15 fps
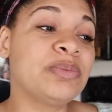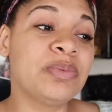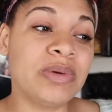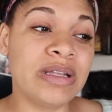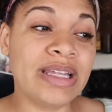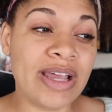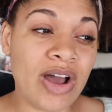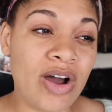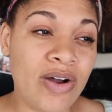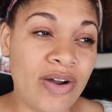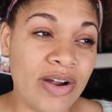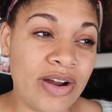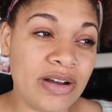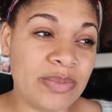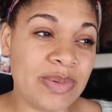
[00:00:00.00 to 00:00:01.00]
really
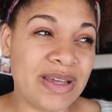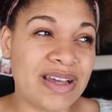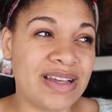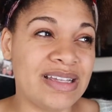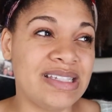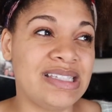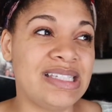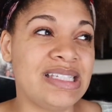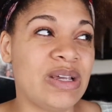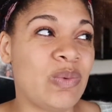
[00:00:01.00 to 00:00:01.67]
hard because